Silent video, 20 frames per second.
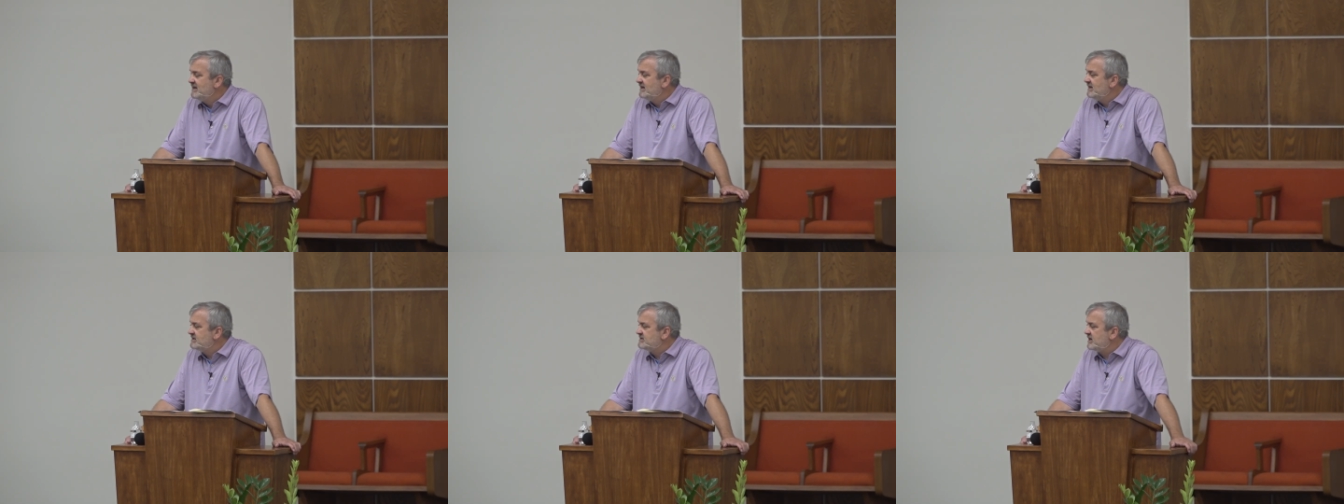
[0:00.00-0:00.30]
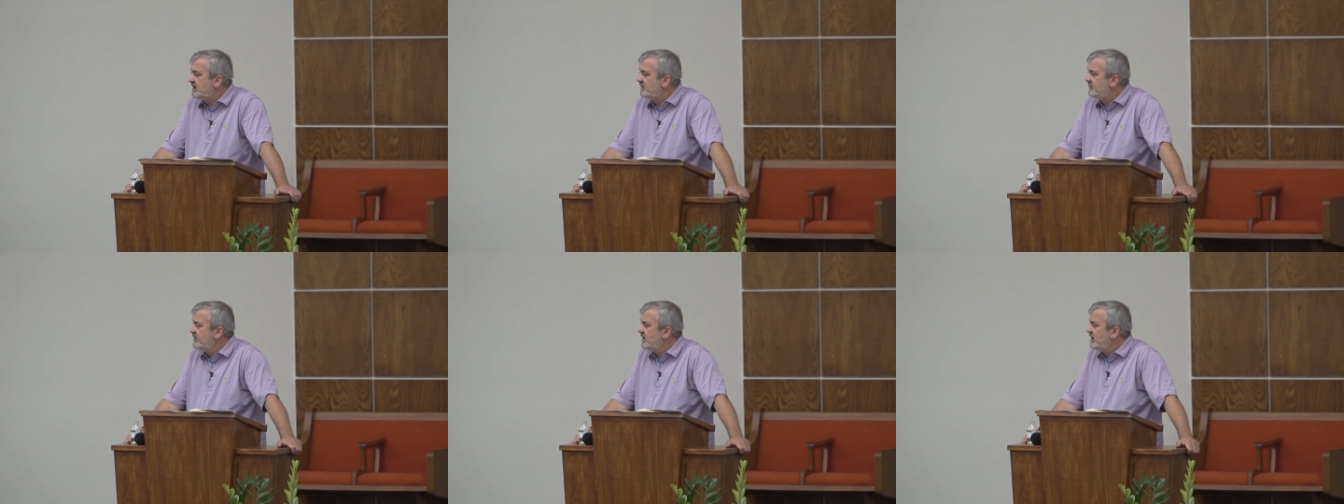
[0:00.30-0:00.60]
as
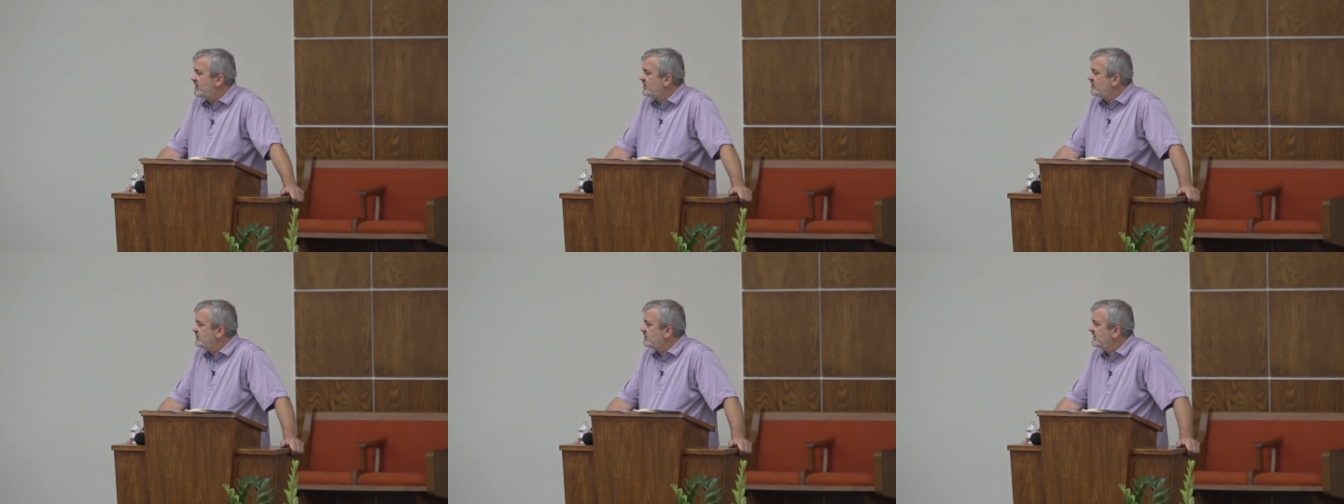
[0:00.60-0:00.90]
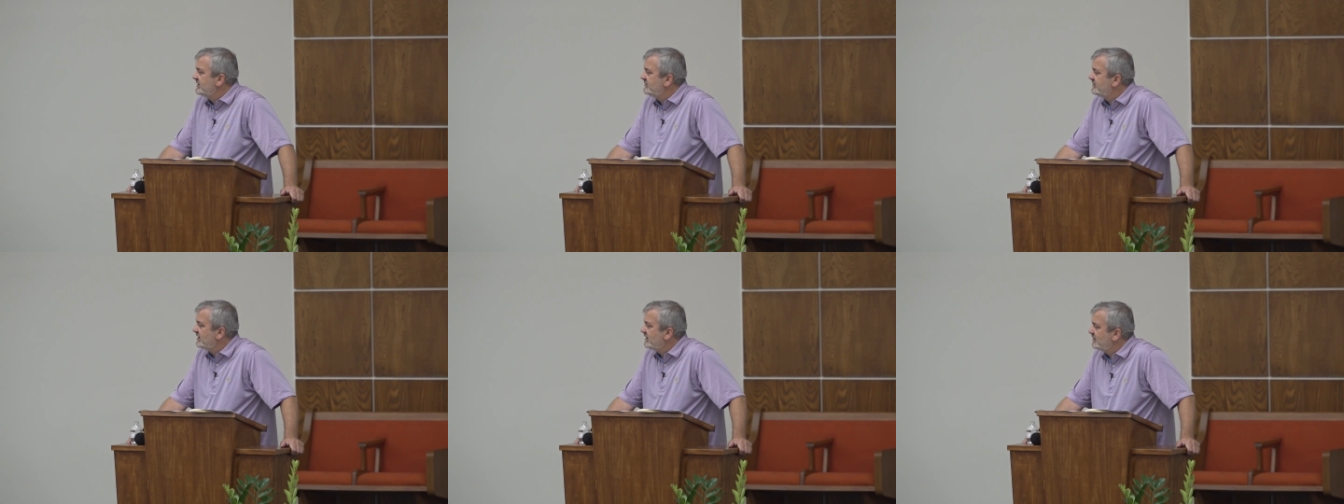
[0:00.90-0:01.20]
our Father,
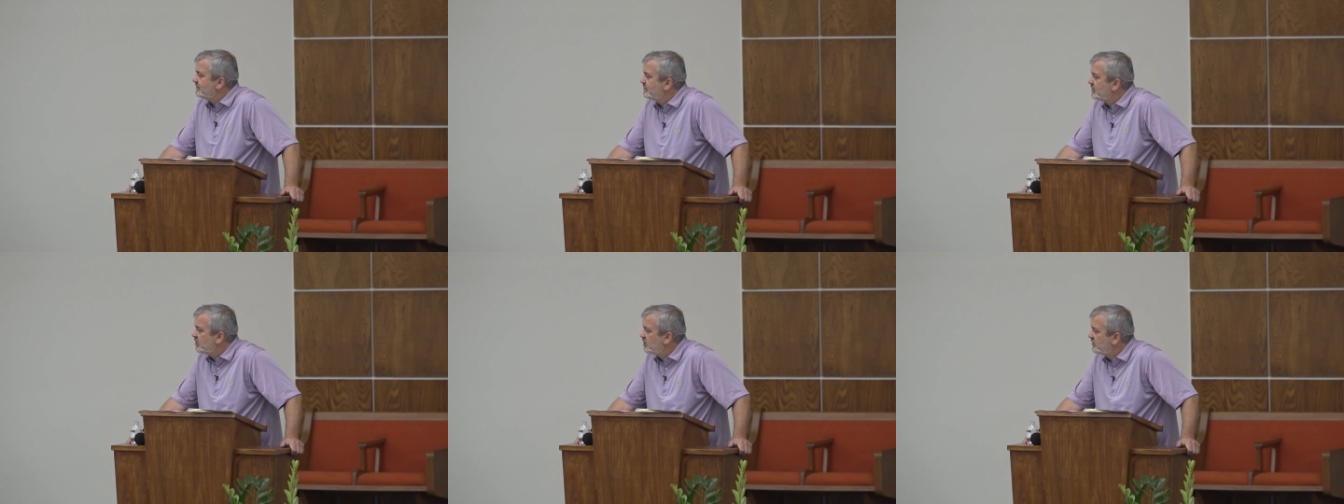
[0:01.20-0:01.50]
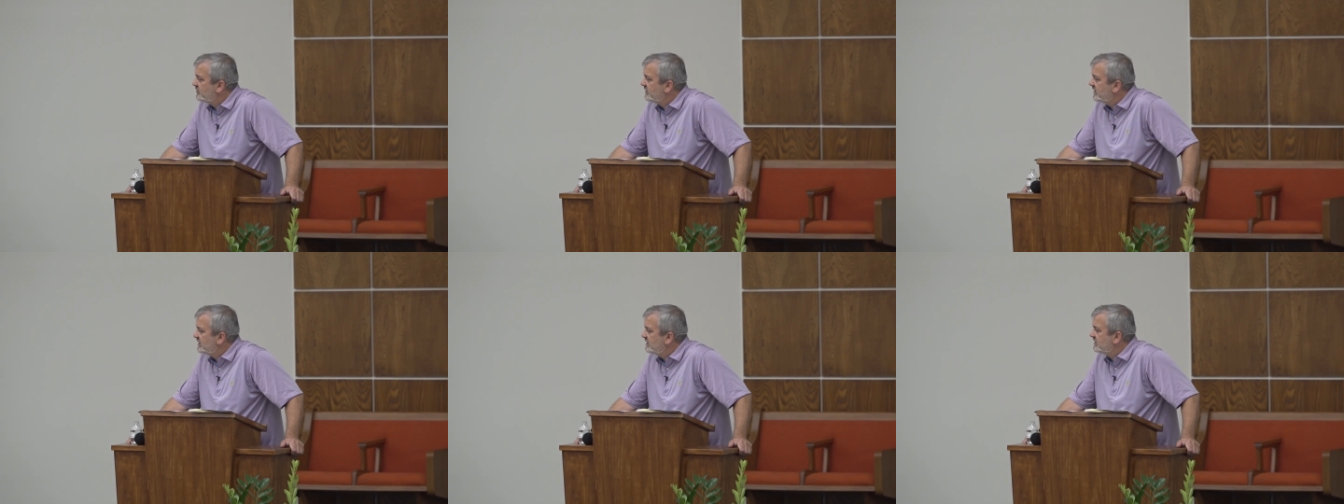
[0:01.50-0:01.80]
living in
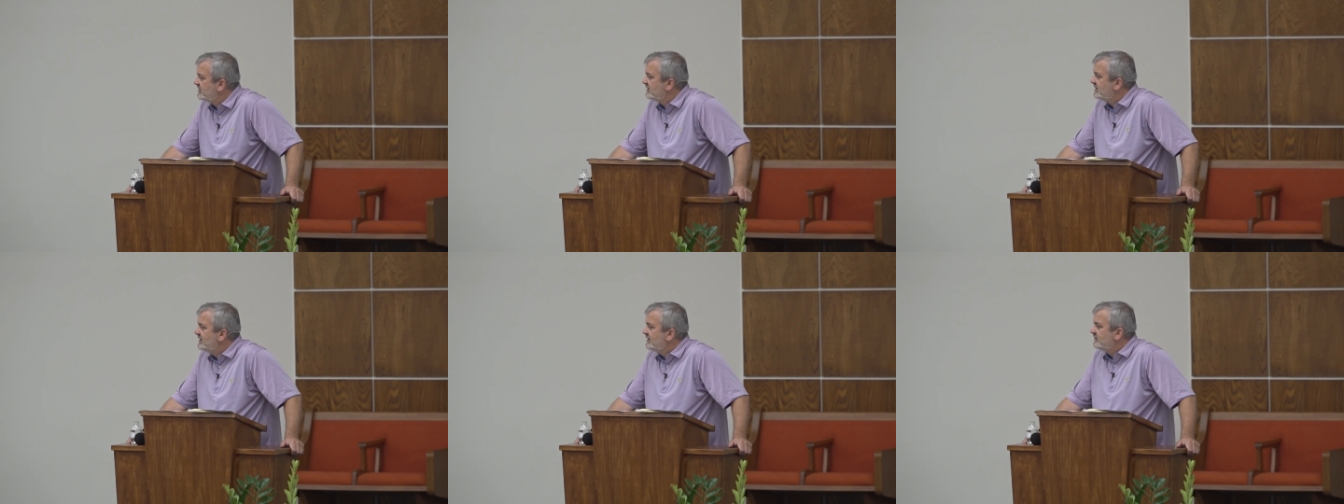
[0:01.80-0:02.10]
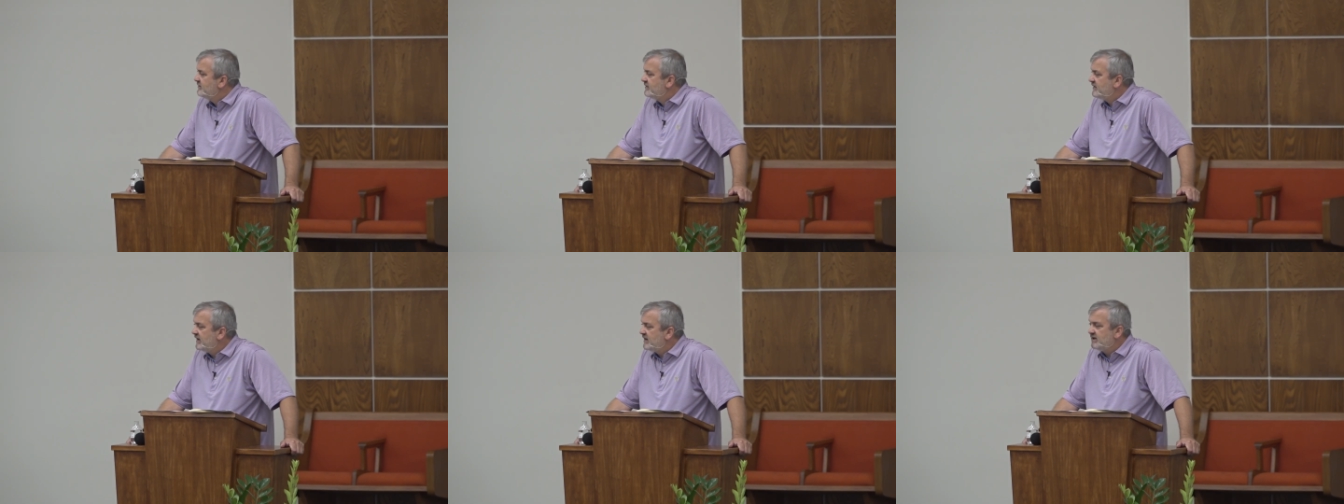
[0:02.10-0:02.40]
perfect
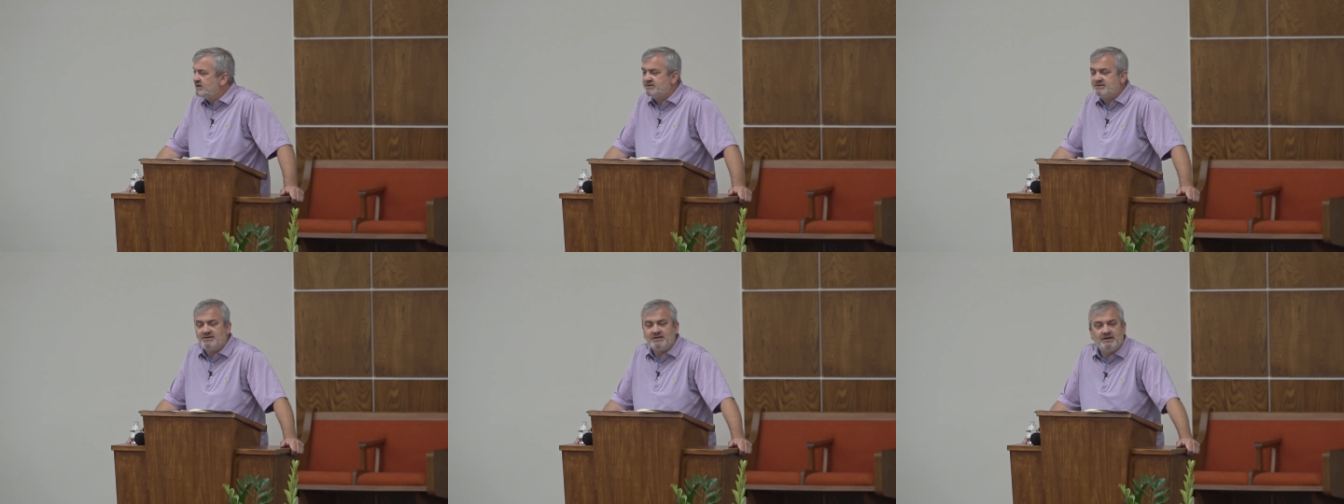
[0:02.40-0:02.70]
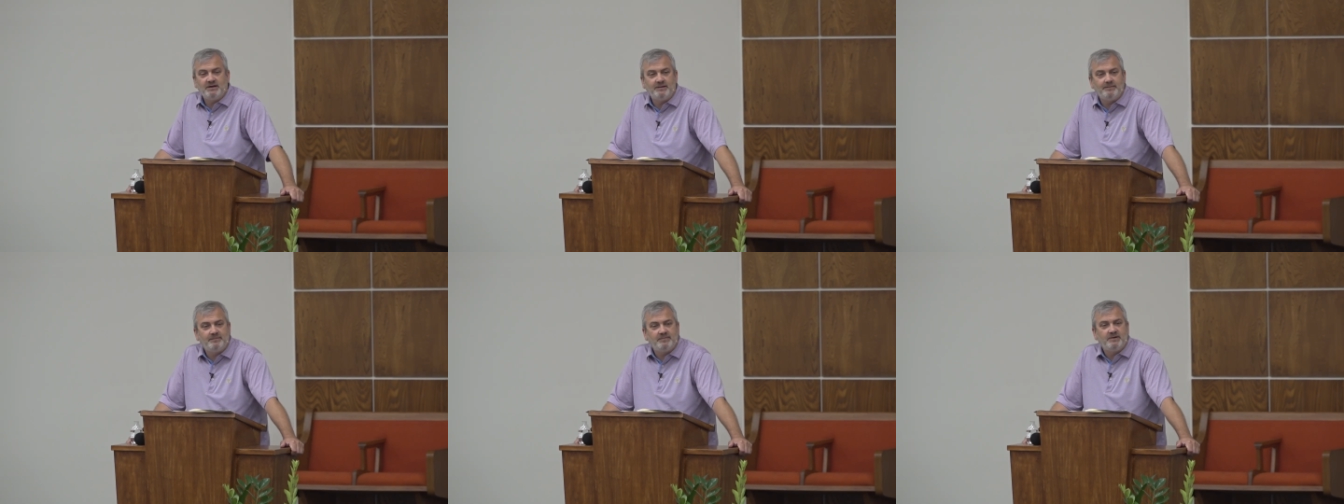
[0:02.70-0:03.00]

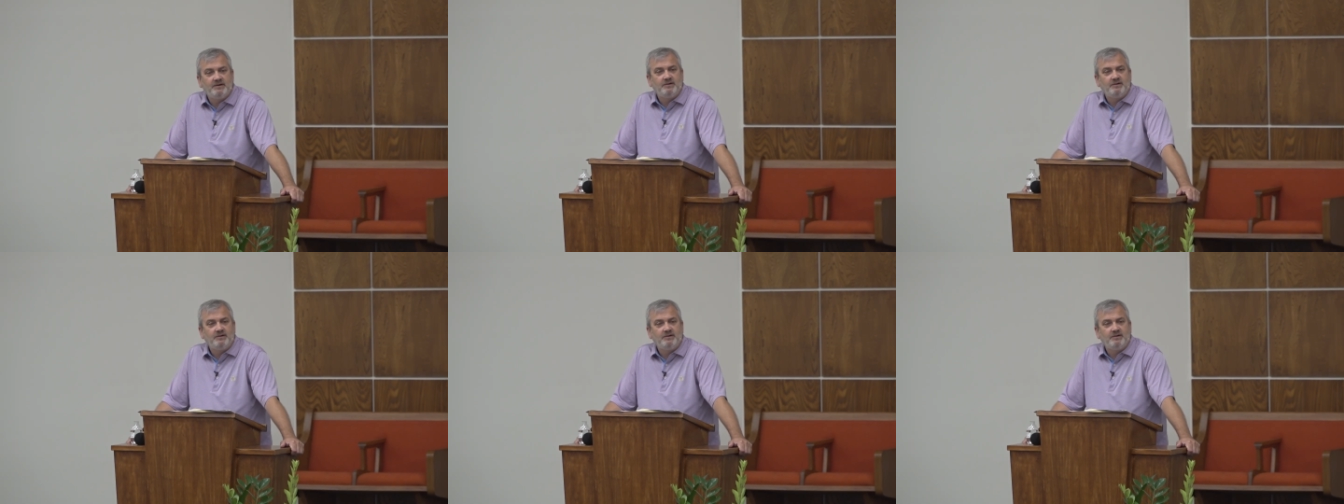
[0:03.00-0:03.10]
fellowship